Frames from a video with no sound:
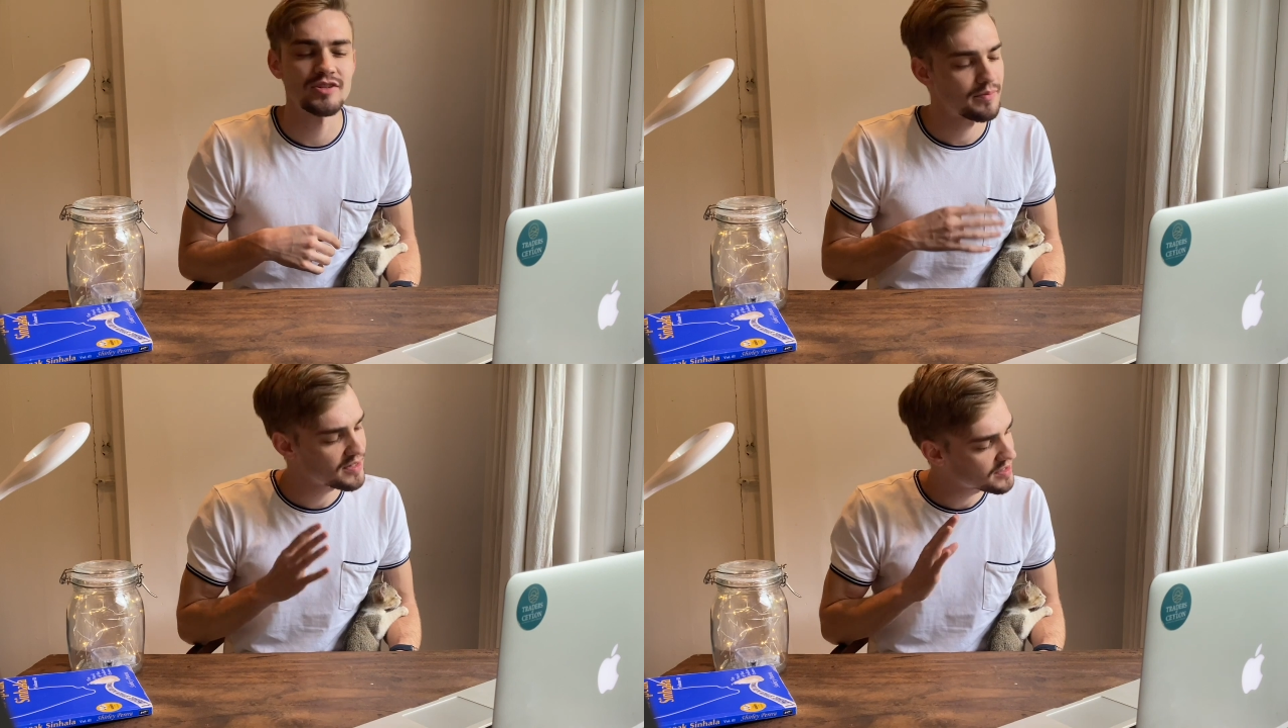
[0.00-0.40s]

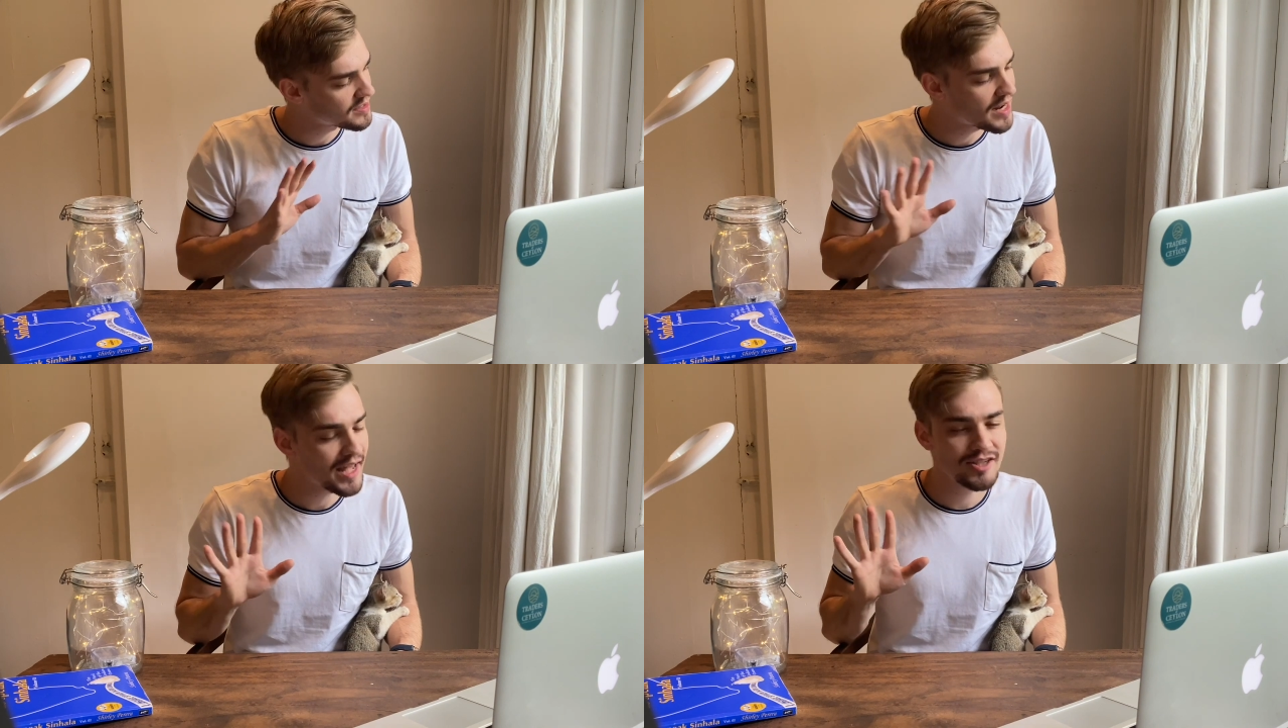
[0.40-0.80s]
I'm just a
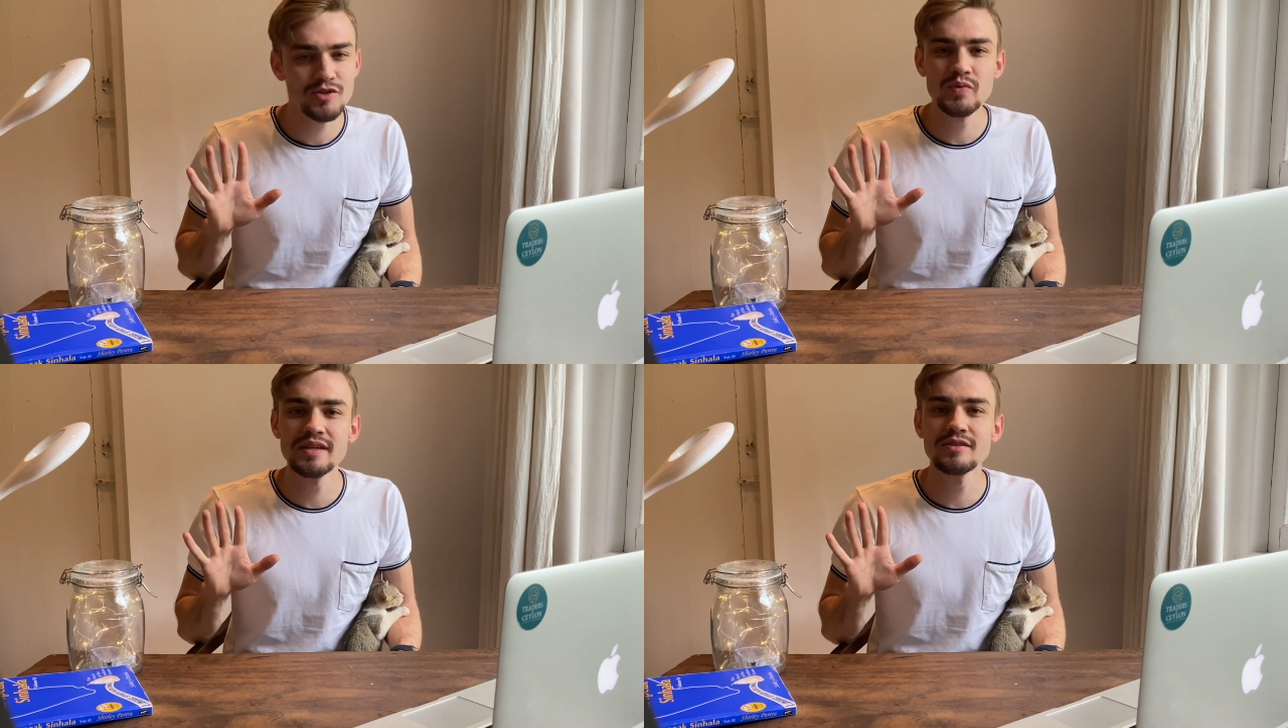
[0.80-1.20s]
nice,
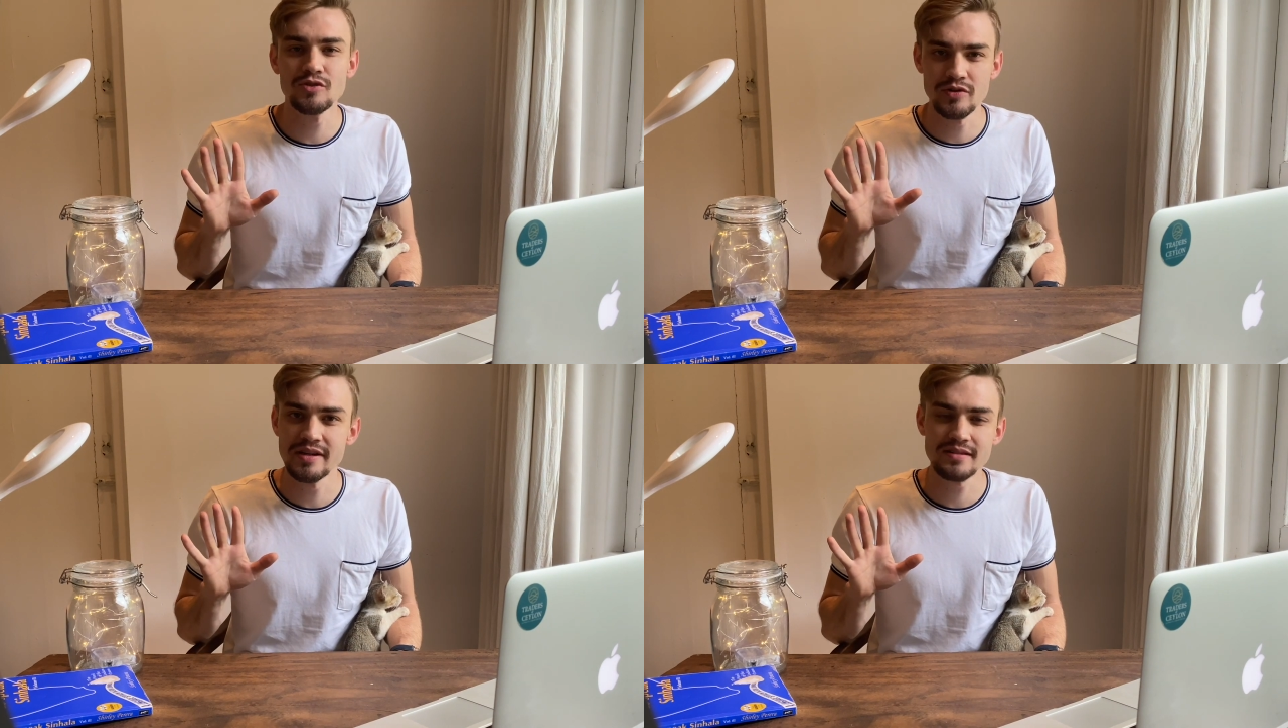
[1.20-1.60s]
sweet
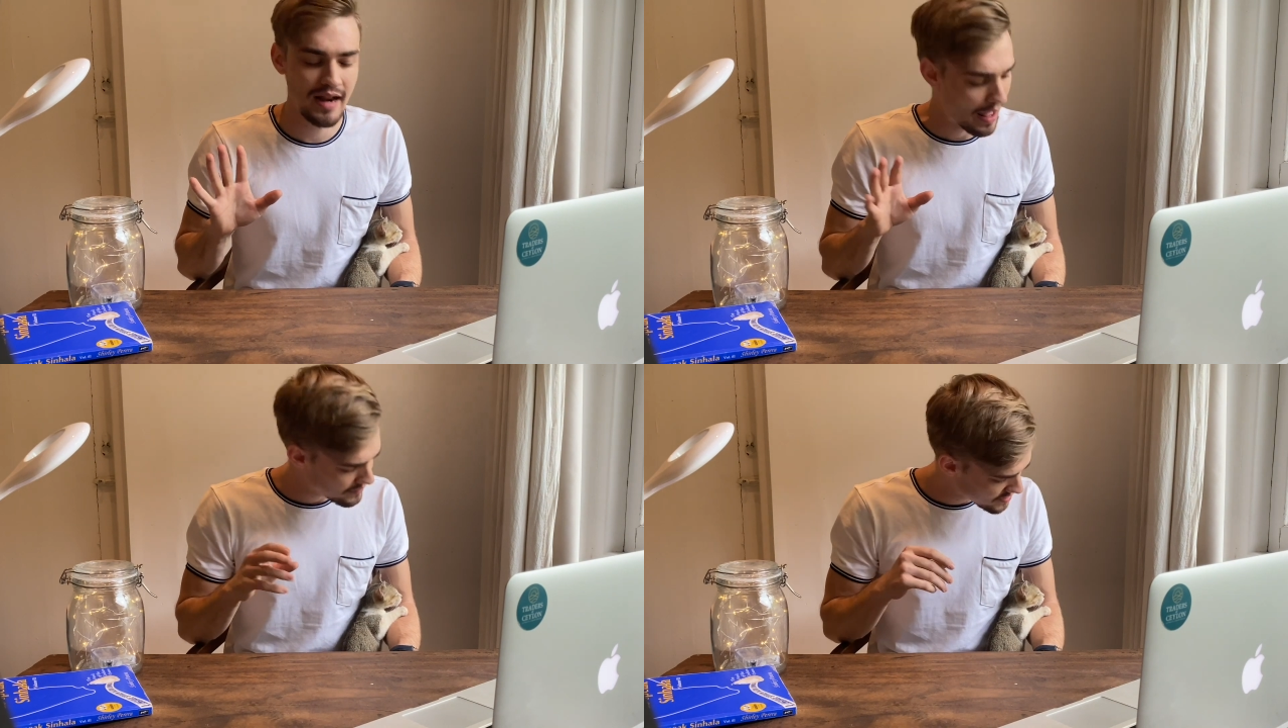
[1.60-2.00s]
tourist.
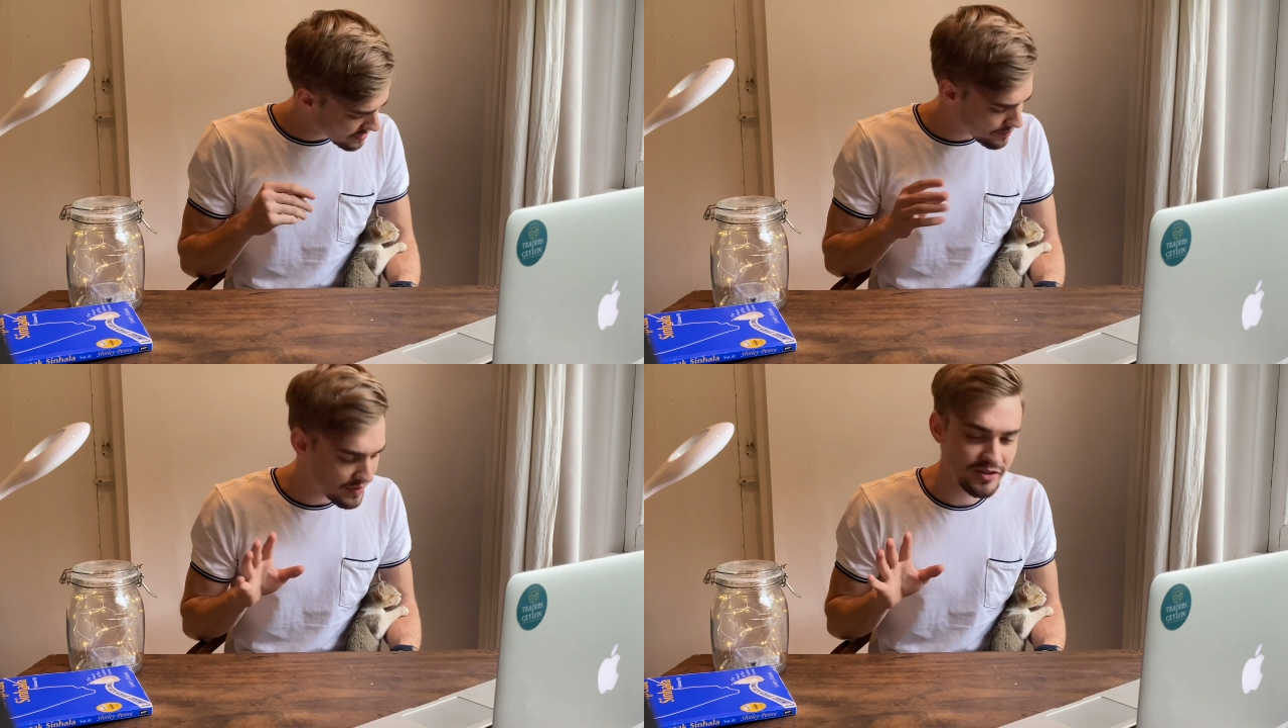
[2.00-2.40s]
I'm just
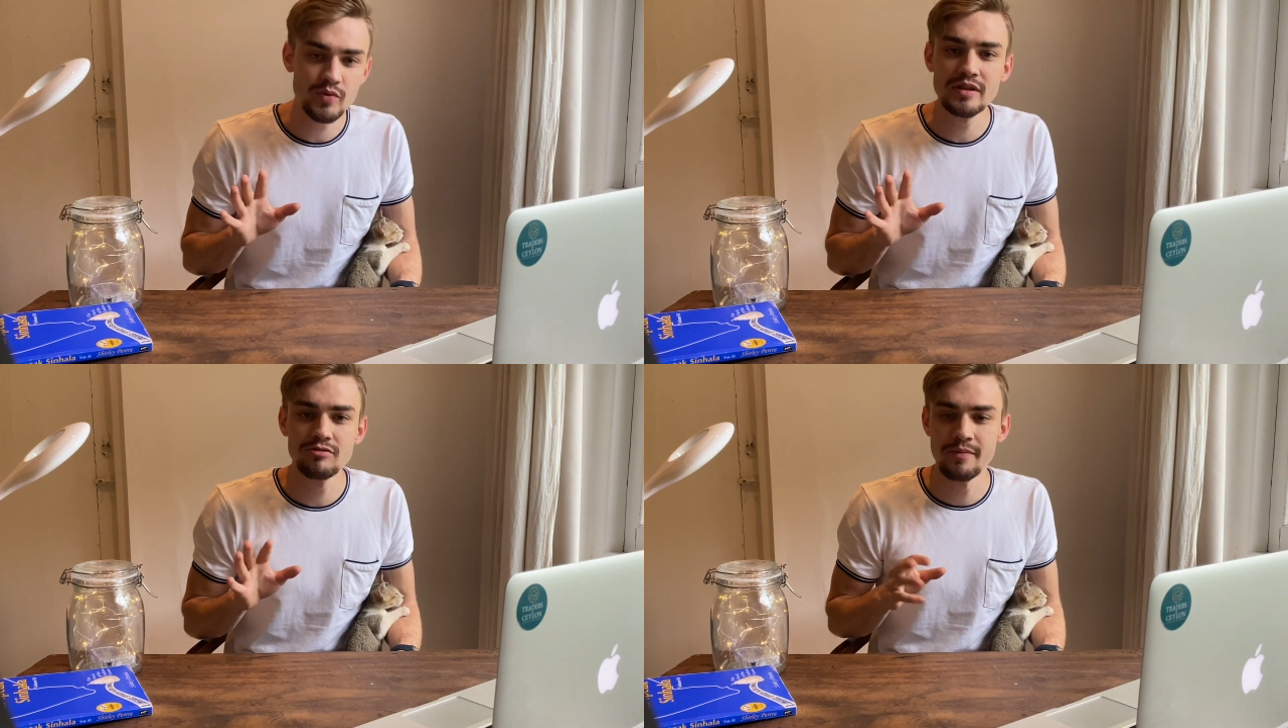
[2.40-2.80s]
gonna be
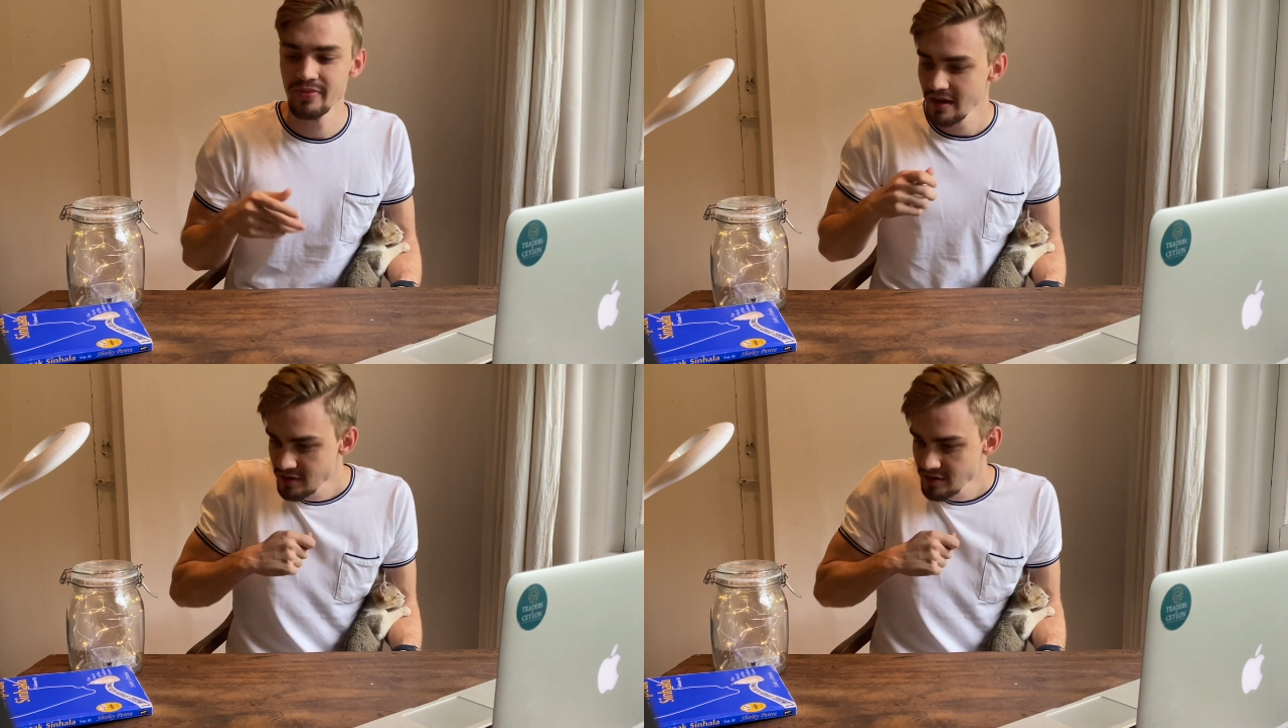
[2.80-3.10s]
sweet to him.